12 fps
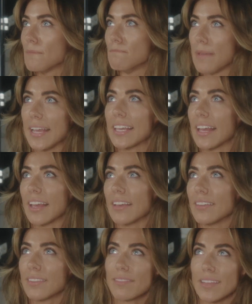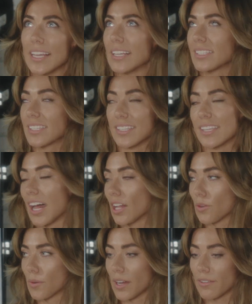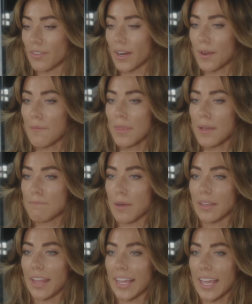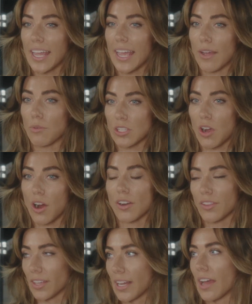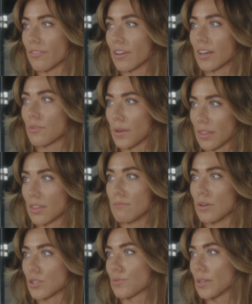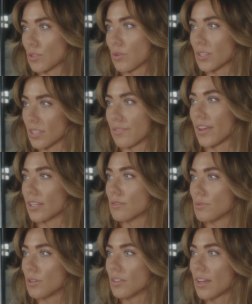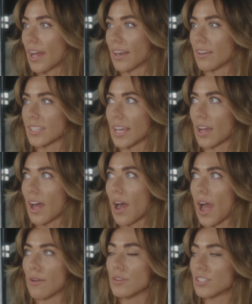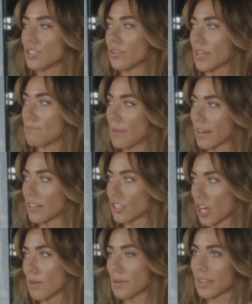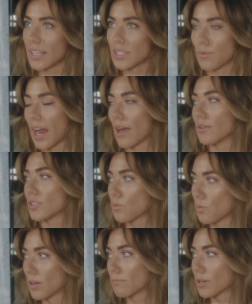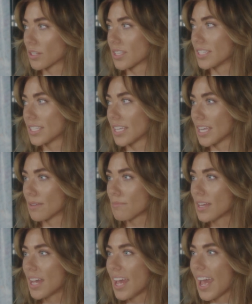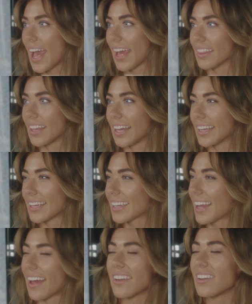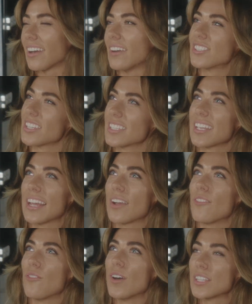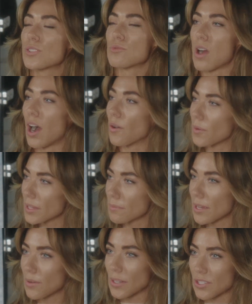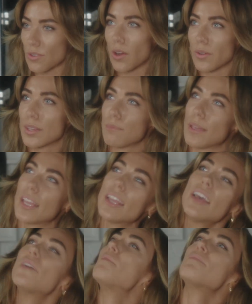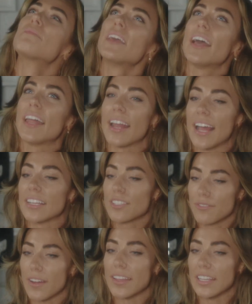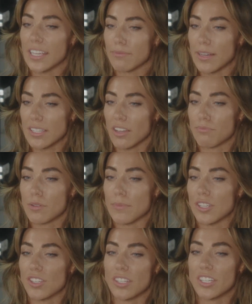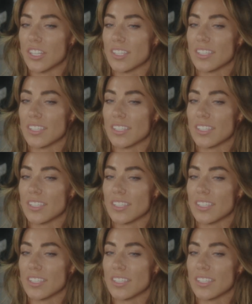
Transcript: making things to sell or whatever. But like it was harder than ever with the most resources available. And I was like, I was doing a better job at this when I was a one-person team. And like, I don't know, I was just like, what's wrong with me? What's wrong with me? And I had to finally give myself permission to